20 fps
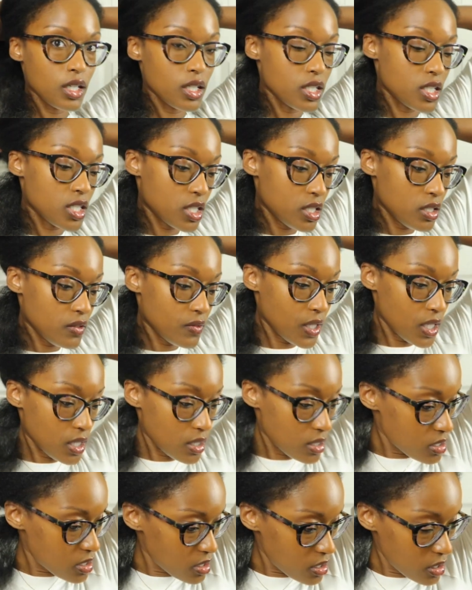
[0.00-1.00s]
Should have got
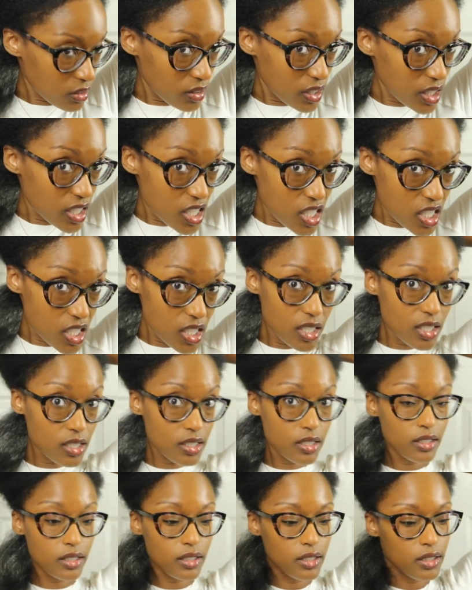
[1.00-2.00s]
a scrunchie.